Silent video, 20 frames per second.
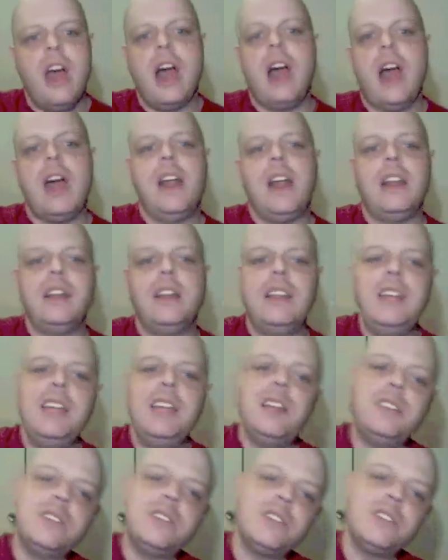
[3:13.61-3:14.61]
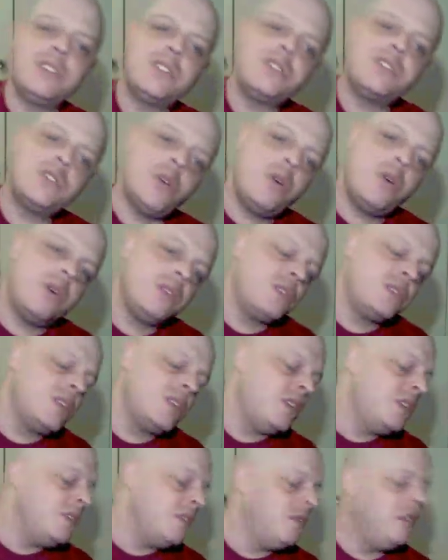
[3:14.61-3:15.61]
I lick the sores
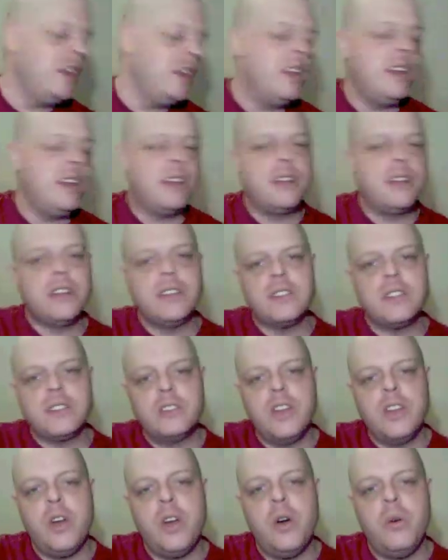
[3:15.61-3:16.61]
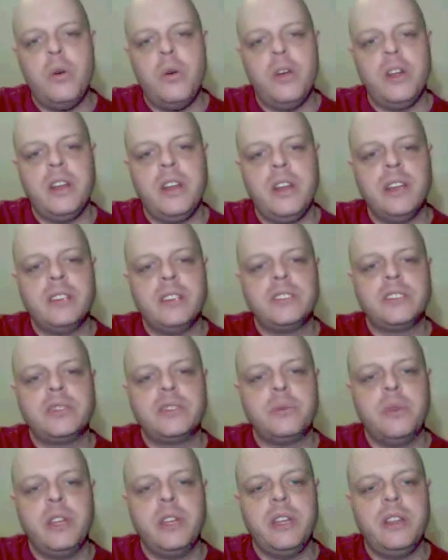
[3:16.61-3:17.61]
on your feet, cause no one else
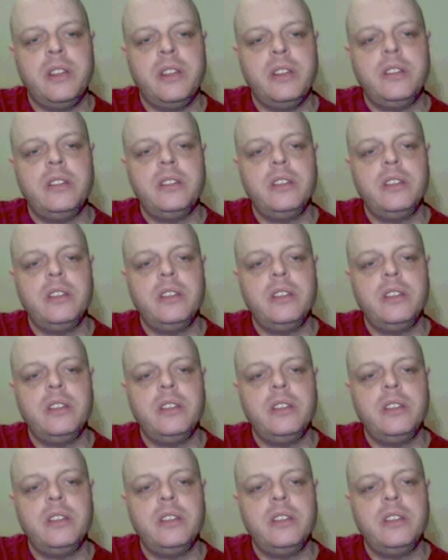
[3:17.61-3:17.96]
will.